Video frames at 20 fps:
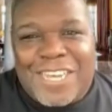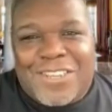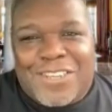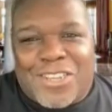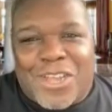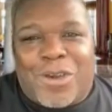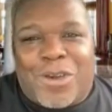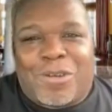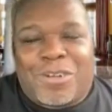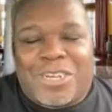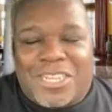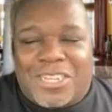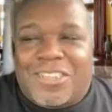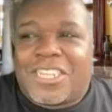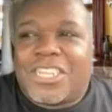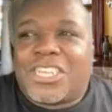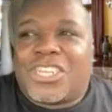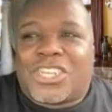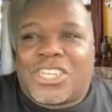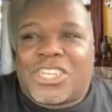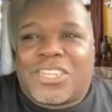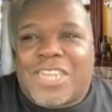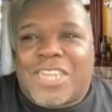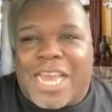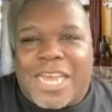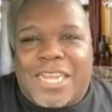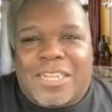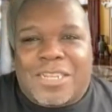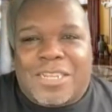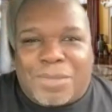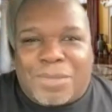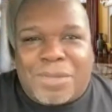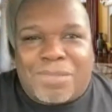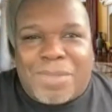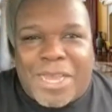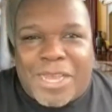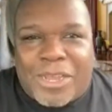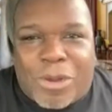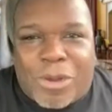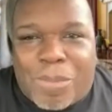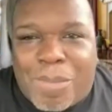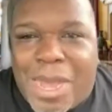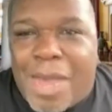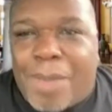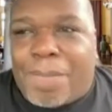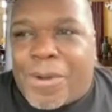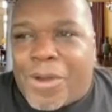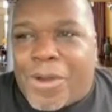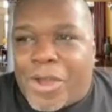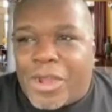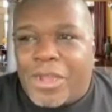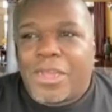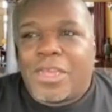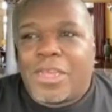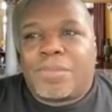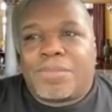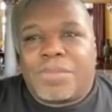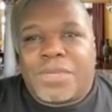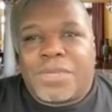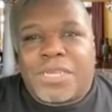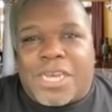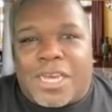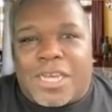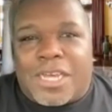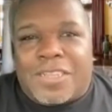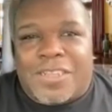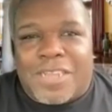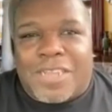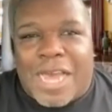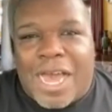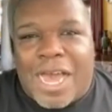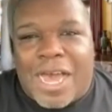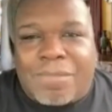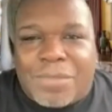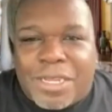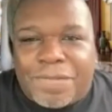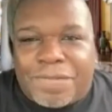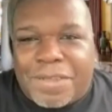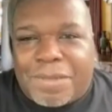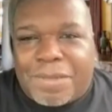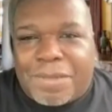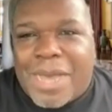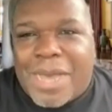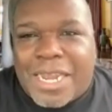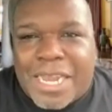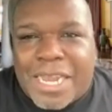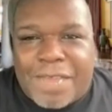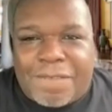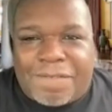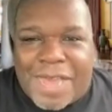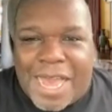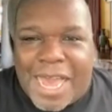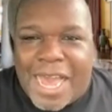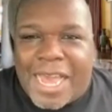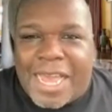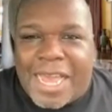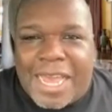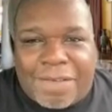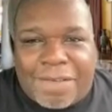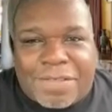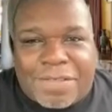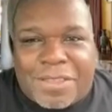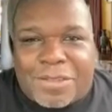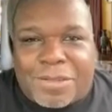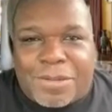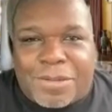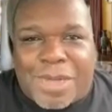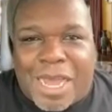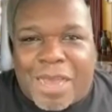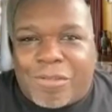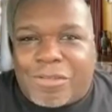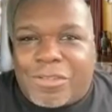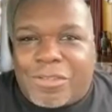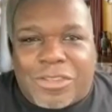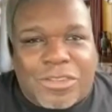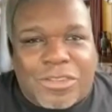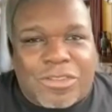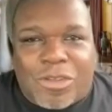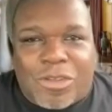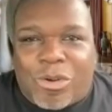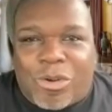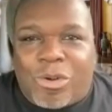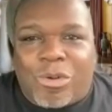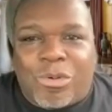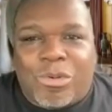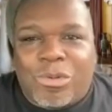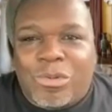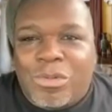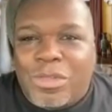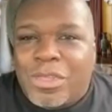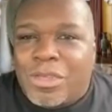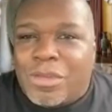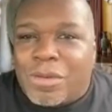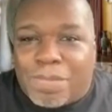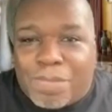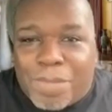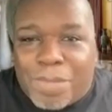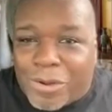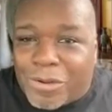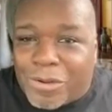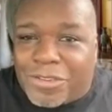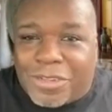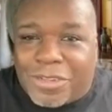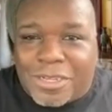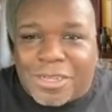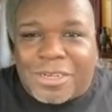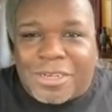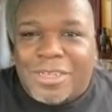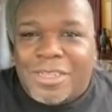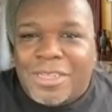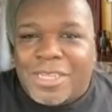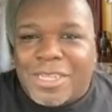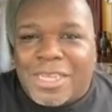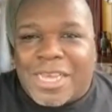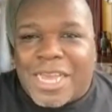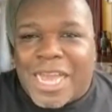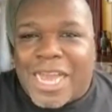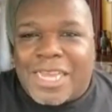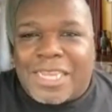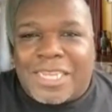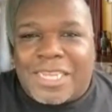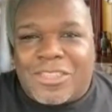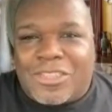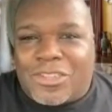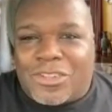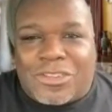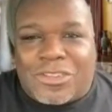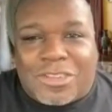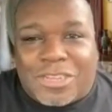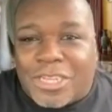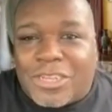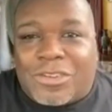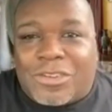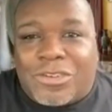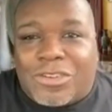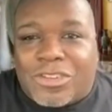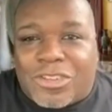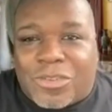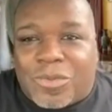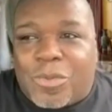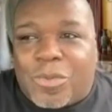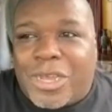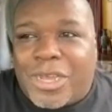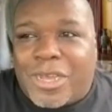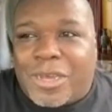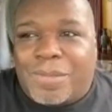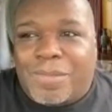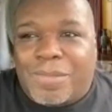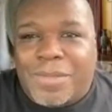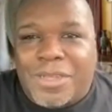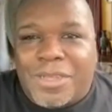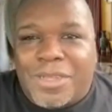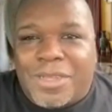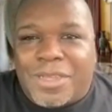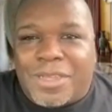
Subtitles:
So decisions had to be made on my part because I'm living my life. I was the sole person. I either sink or swim,